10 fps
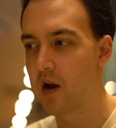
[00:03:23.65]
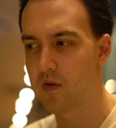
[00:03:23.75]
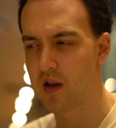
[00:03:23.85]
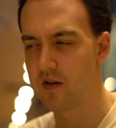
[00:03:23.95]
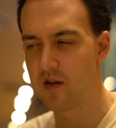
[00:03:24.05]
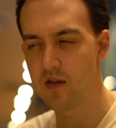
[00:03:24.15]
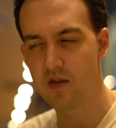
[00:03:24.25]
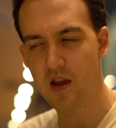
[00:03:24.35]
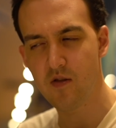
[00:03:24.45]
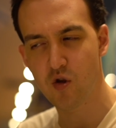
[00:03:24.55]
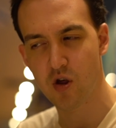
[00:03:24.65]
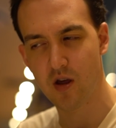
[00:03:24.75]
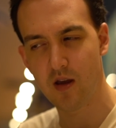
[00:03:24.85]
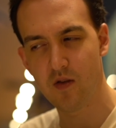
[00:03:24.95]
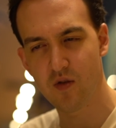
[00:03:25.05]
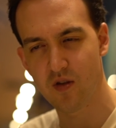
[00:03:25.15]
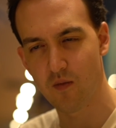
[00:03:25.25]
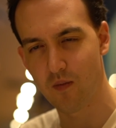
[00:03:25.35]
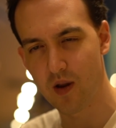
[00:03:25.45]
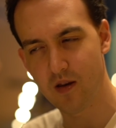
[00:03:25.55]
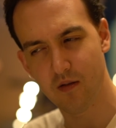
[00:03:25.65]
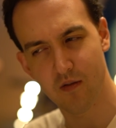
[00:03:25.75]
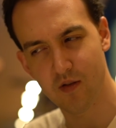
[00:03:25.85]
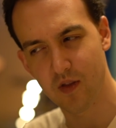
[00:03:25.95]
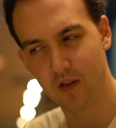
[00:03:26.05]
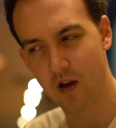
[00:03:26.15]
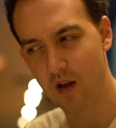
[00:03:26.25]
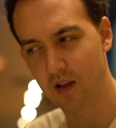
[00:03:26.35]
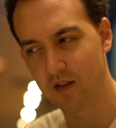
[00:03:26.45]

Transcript: I was like, did they change the windows on the time?